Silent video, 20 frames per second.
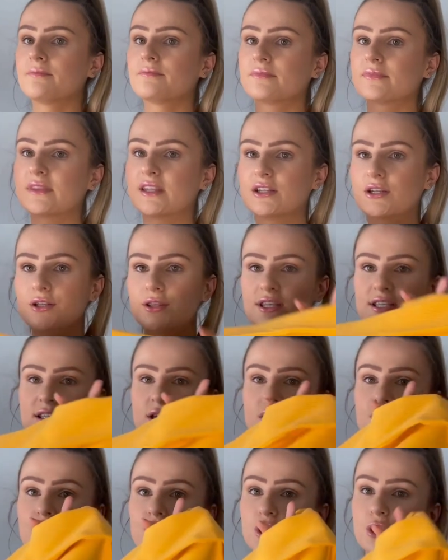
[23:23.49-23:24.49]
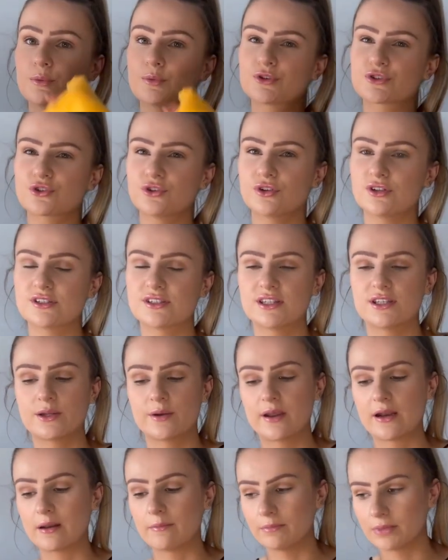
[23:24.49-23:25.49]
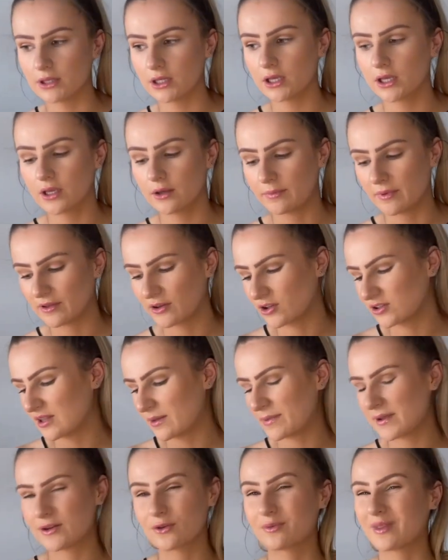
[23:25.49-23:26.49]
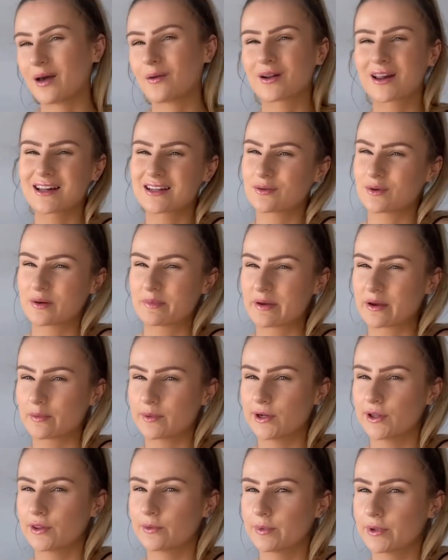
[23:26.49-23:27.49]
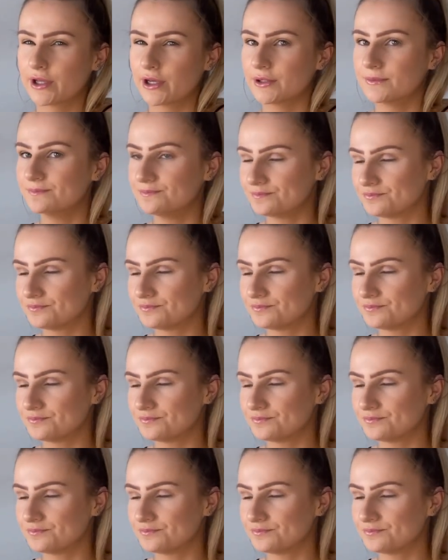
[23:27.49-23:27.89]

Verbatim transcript: They do this in numerous colours. They do it in a blue, but because I picked up that one, I do want to pick another blue.